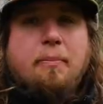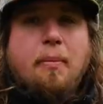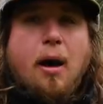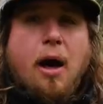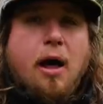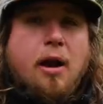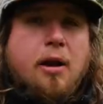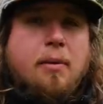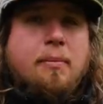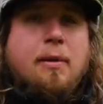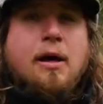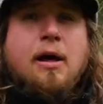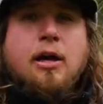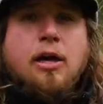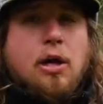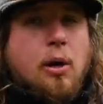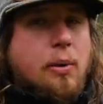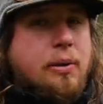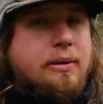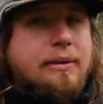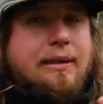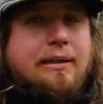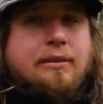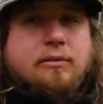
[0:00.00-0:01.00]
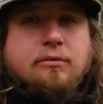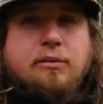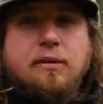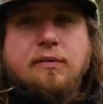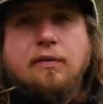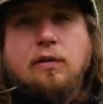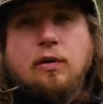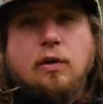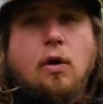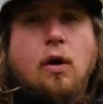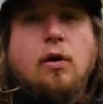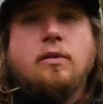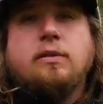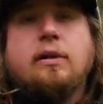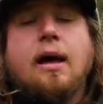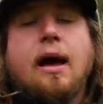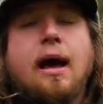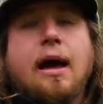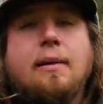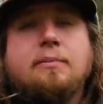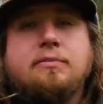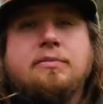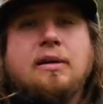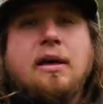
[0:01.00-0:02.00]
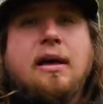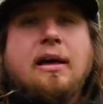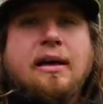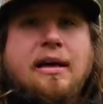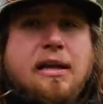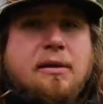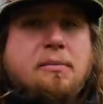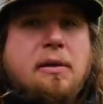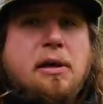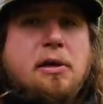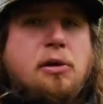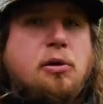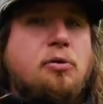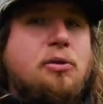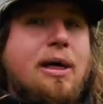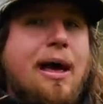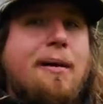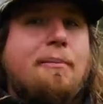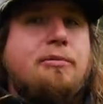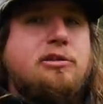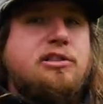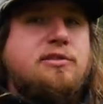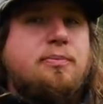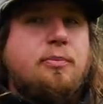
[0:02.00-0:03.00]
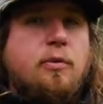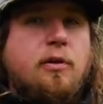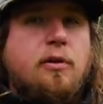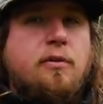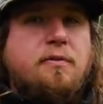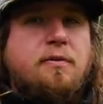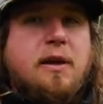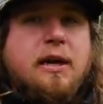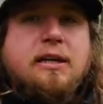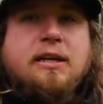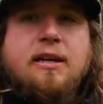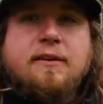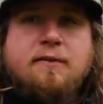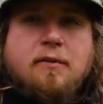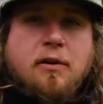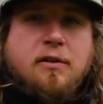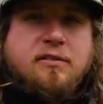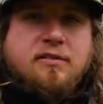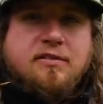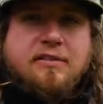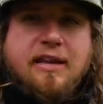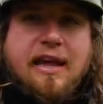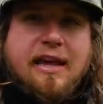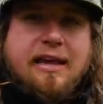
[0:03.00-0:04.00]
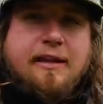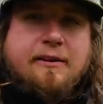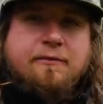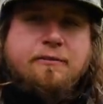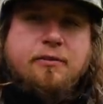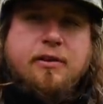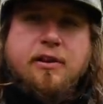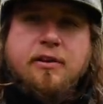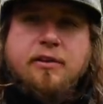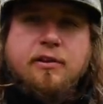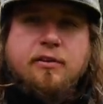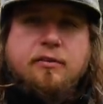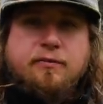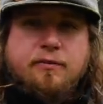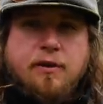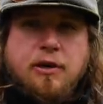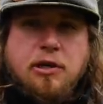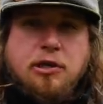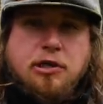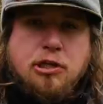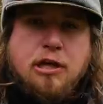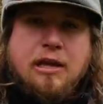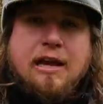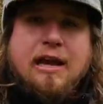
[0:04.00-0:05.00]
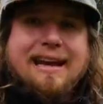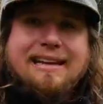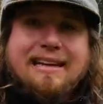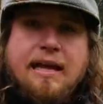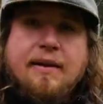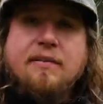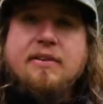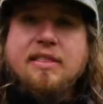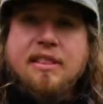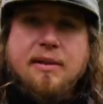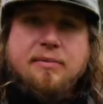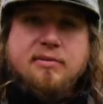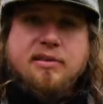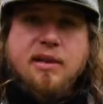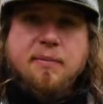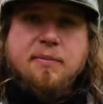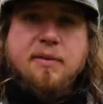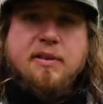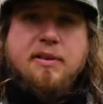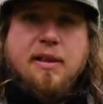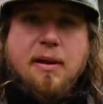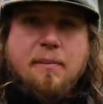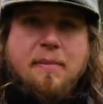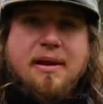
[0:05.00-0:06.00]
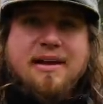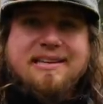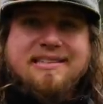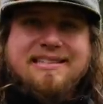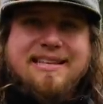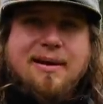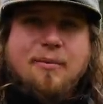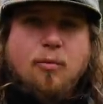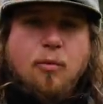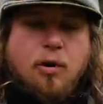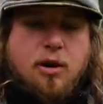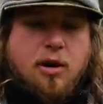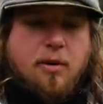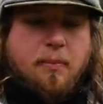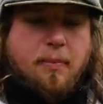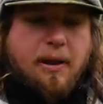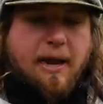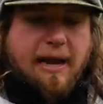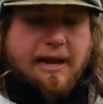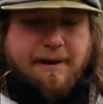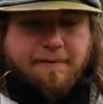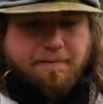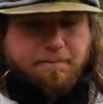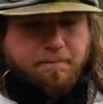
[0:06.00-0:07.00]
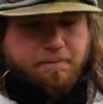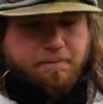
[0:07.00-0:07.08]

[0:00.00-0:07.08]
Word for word: and bottom, going down the river at all times, can make you that much more effective on staying in front of those fish and giving them something that makes them want to bite.